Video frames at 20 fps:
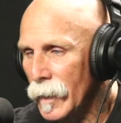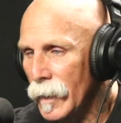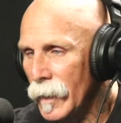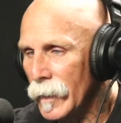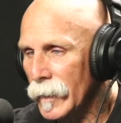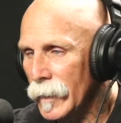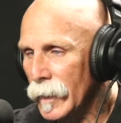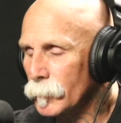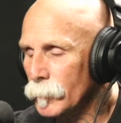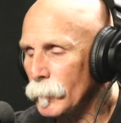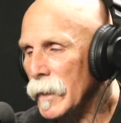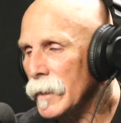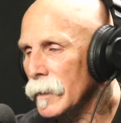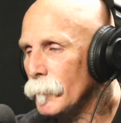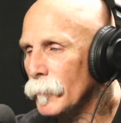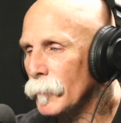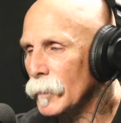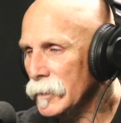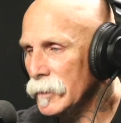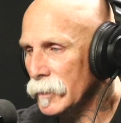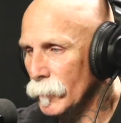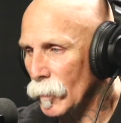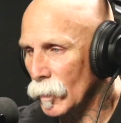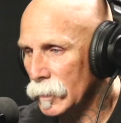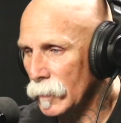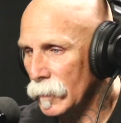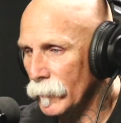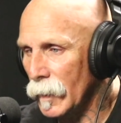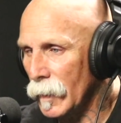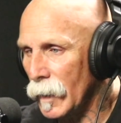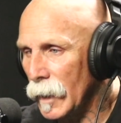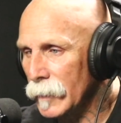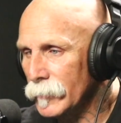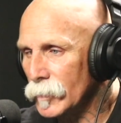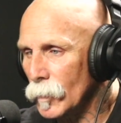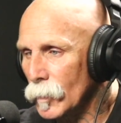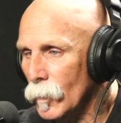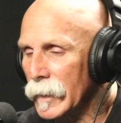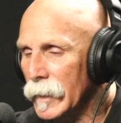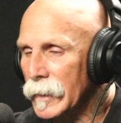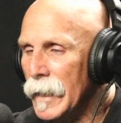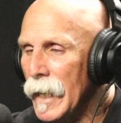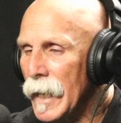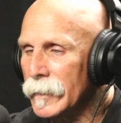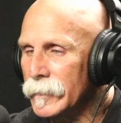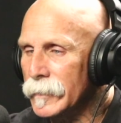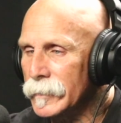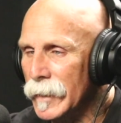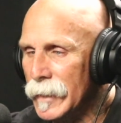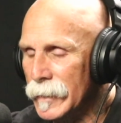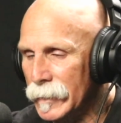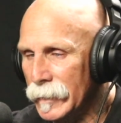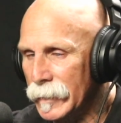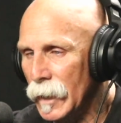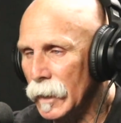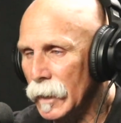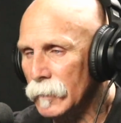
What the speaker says: that's been in prison most of our lives, or the guy that's taking care of